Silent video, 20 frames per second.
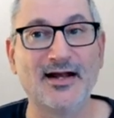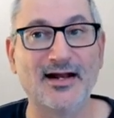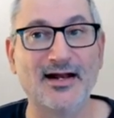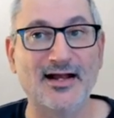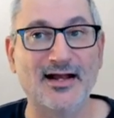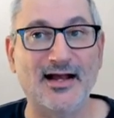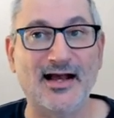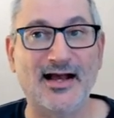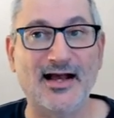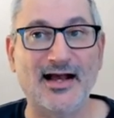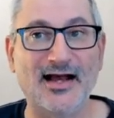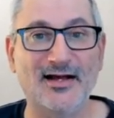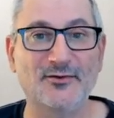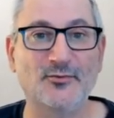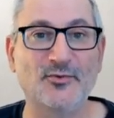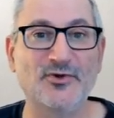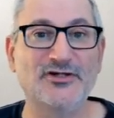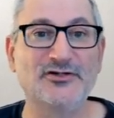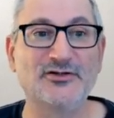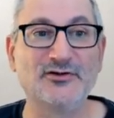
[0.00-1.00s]
And we're
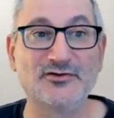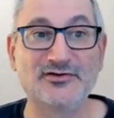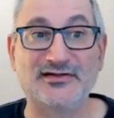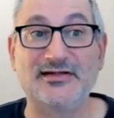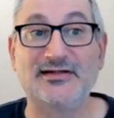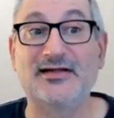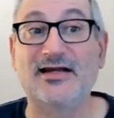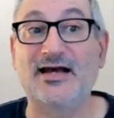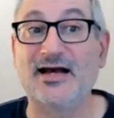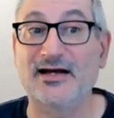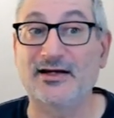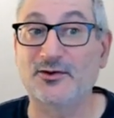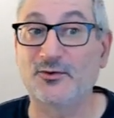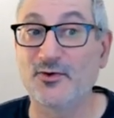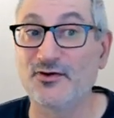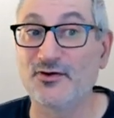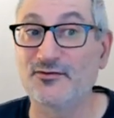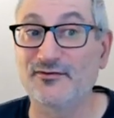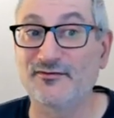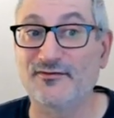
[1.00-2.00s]
using our query
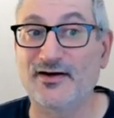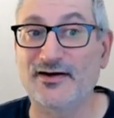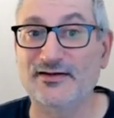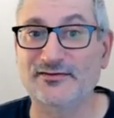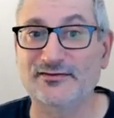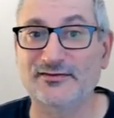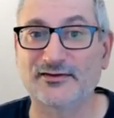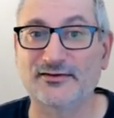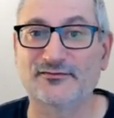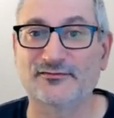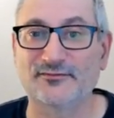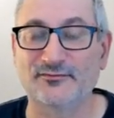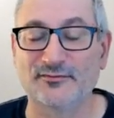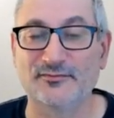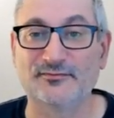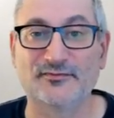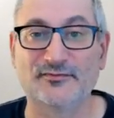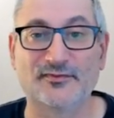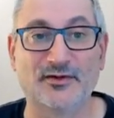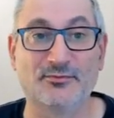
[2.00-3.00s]
vector from
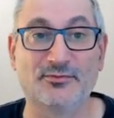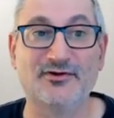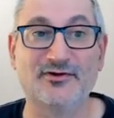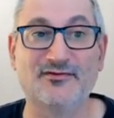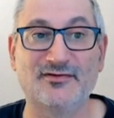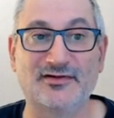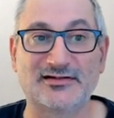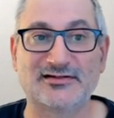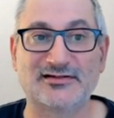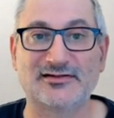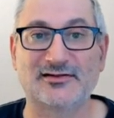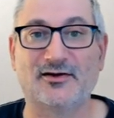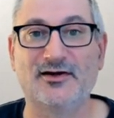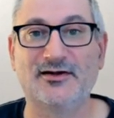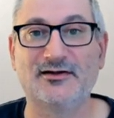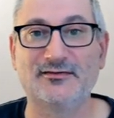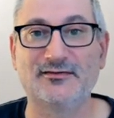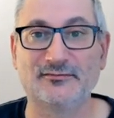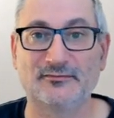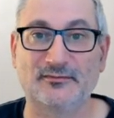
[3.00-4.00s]
the previous slide
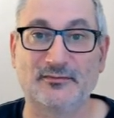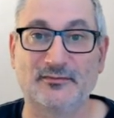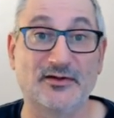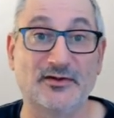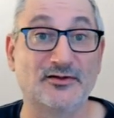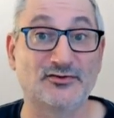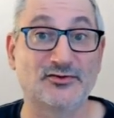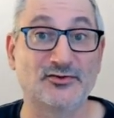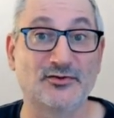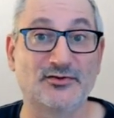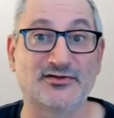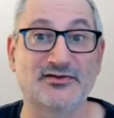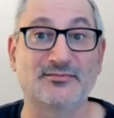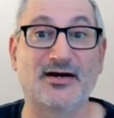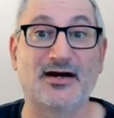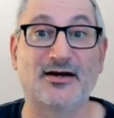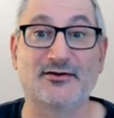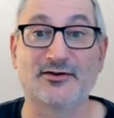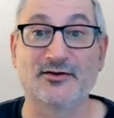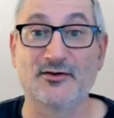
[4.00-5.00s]
that talks about
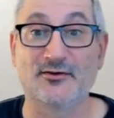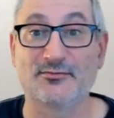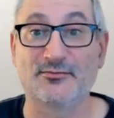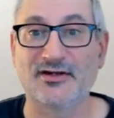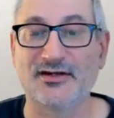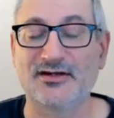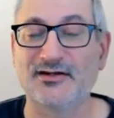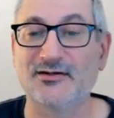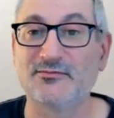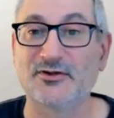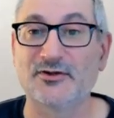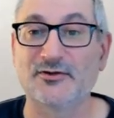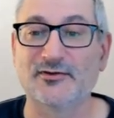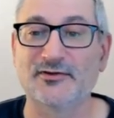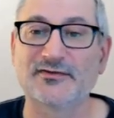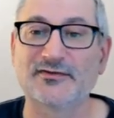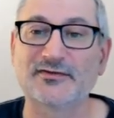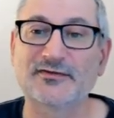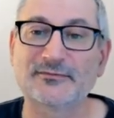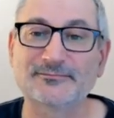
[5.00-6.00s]
European immigrants.
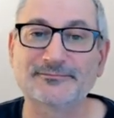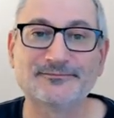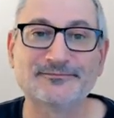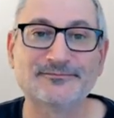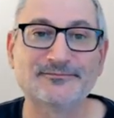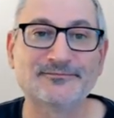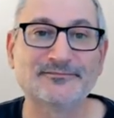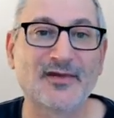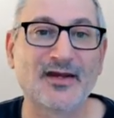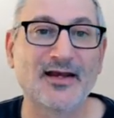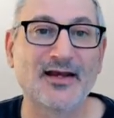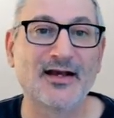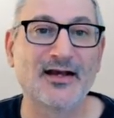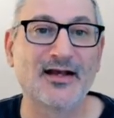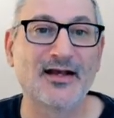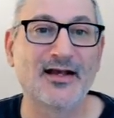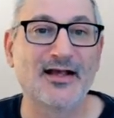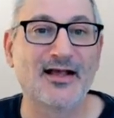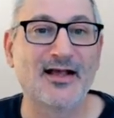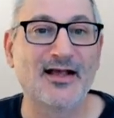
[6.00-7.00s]

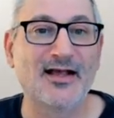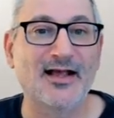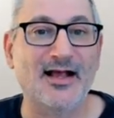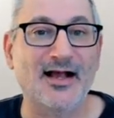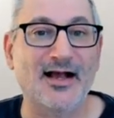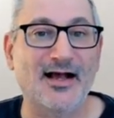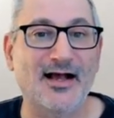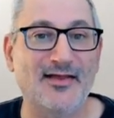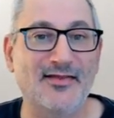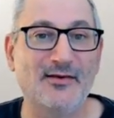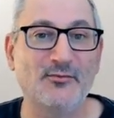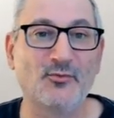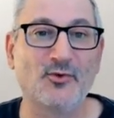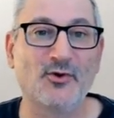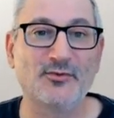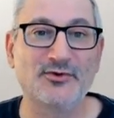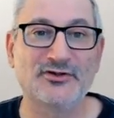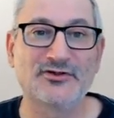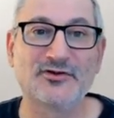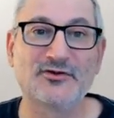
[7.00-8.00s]
And then what we
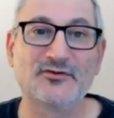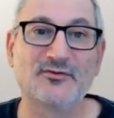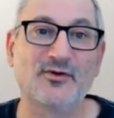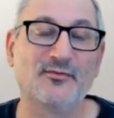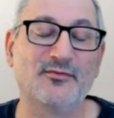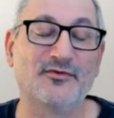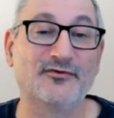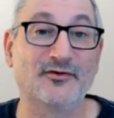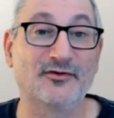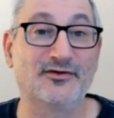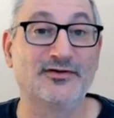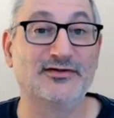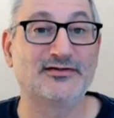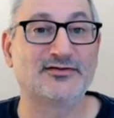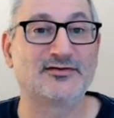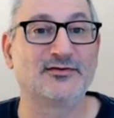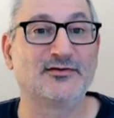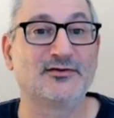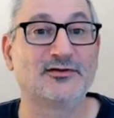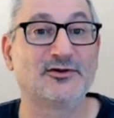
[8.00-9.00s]
do when we've got these two
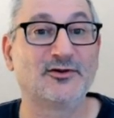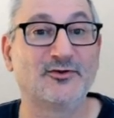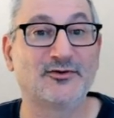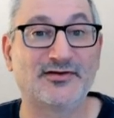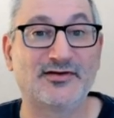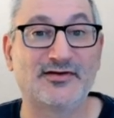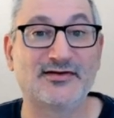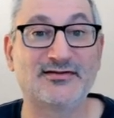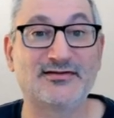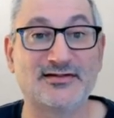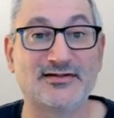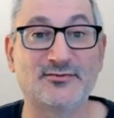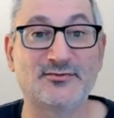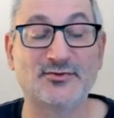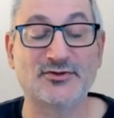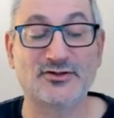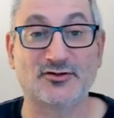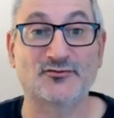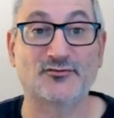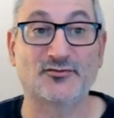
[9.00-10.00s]
clauses is we
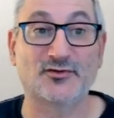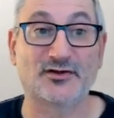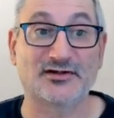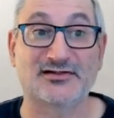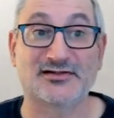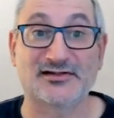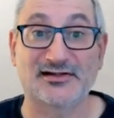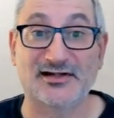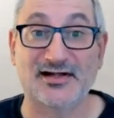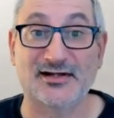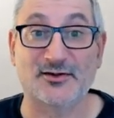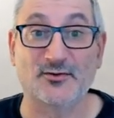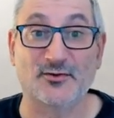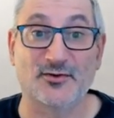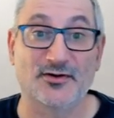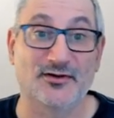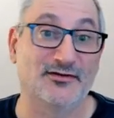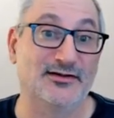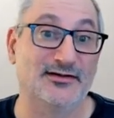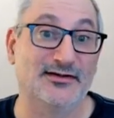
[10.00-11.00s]
just run a select query
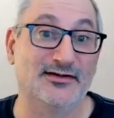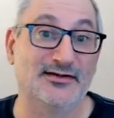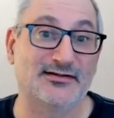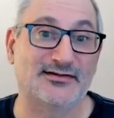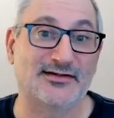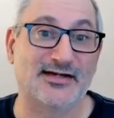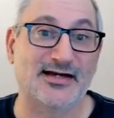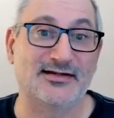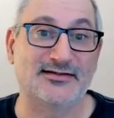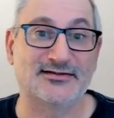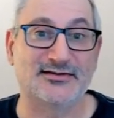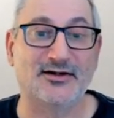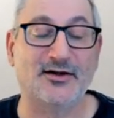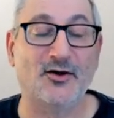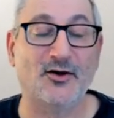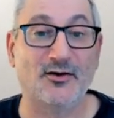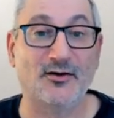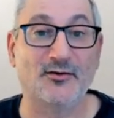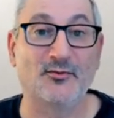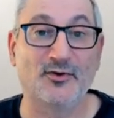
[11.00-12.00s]
that says, oh, I
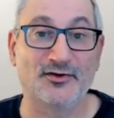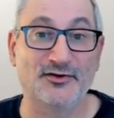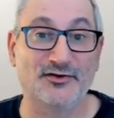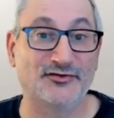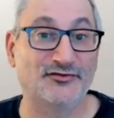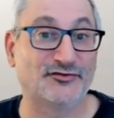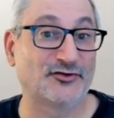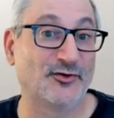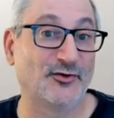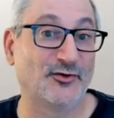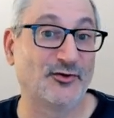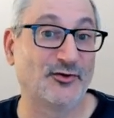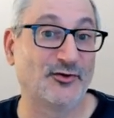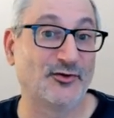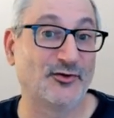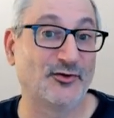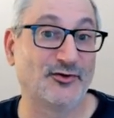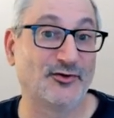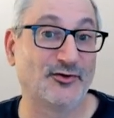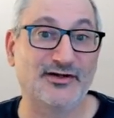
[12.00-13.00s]
want the scores for
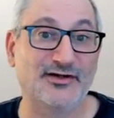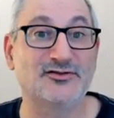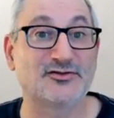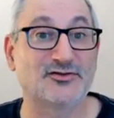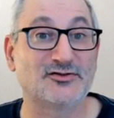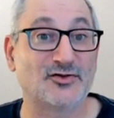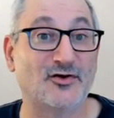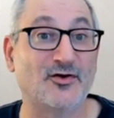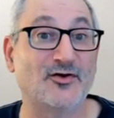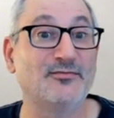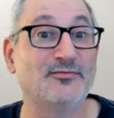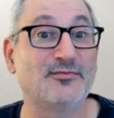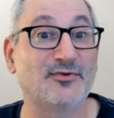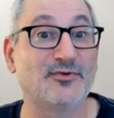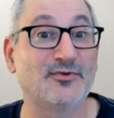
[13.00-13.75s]
each type of